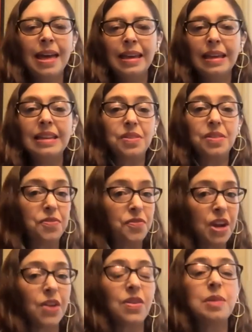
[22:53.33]
it's a
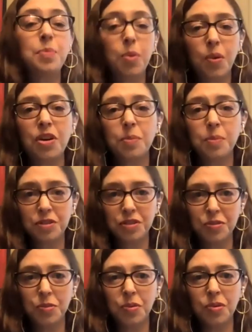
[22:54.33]
very portable
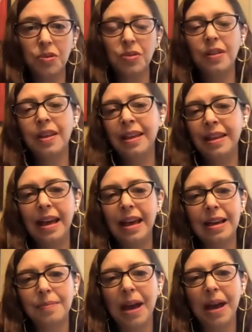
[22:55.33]
tool.
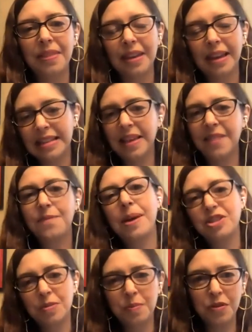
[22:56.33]
I think, as I've
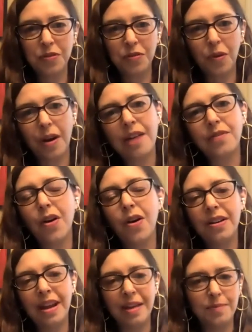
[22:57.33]
mentioned before, I've
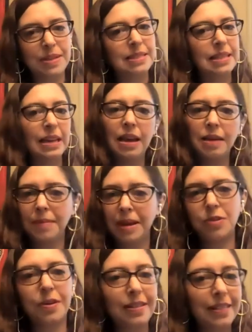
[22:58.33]
been sitting on my
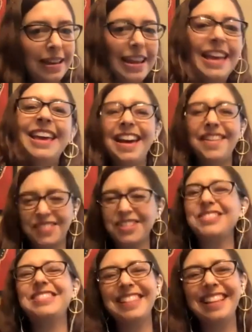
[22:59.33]
toilet
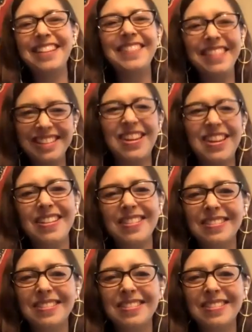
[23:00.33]
after dealing with a child